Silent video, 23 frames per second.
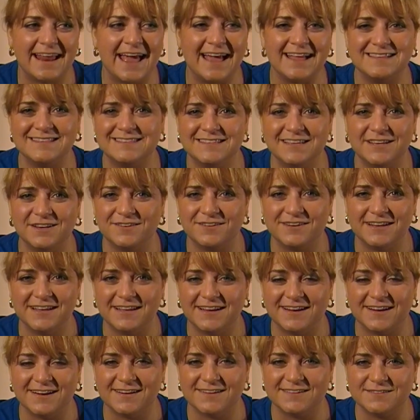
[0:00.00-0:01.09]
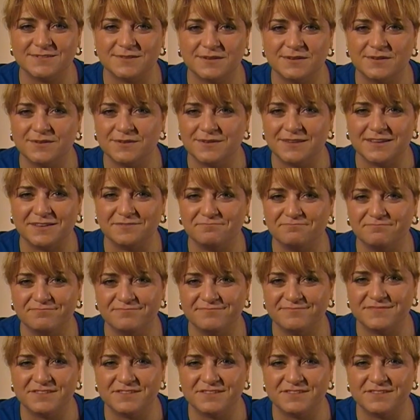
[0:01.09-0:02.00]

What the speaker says: and I hadn't seen her in a year, so I knew that